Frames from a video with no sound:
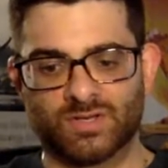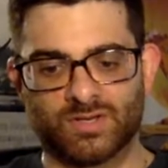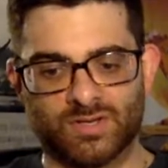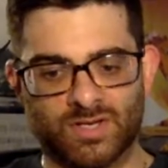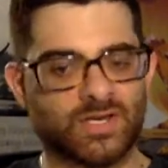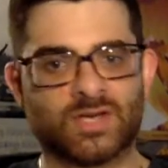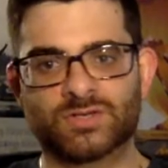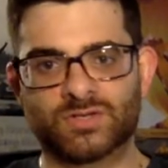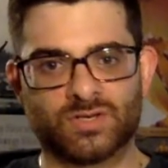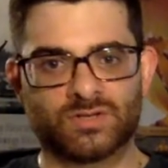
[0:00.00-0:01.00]

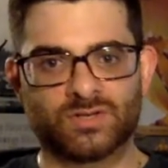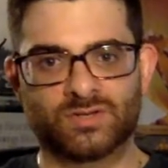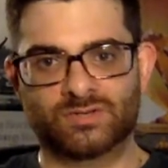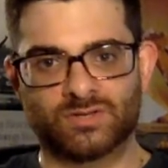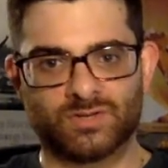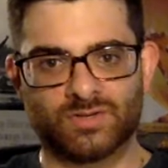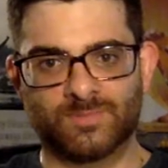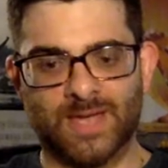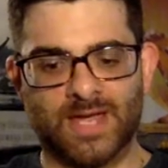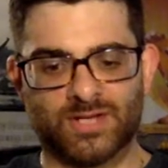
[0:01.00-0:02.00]
Again, another
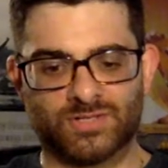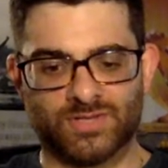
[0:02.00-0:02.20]
good match.